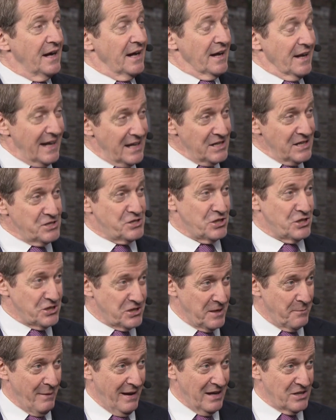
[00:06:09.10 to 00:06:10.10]
let's just
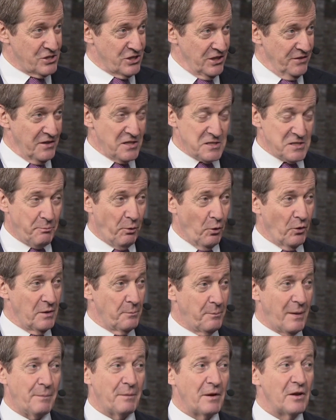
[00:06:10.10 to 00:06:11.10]
imagine, this point,
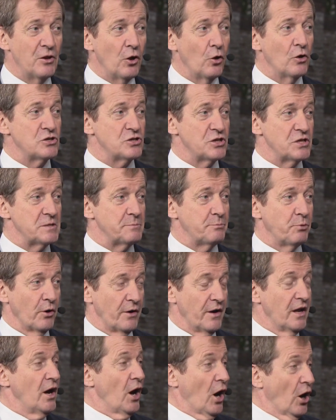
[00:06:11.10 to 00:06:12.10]
people are not to this point.